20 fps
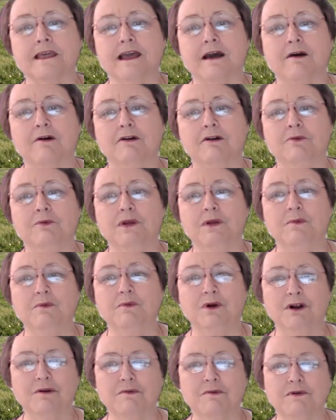How do we
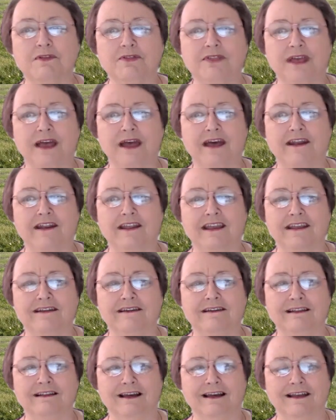work with that in
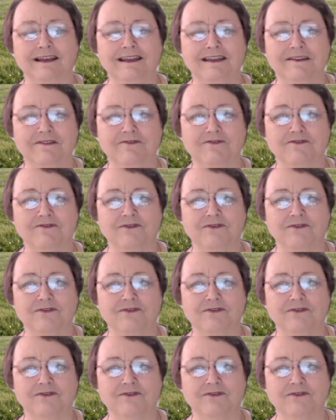life?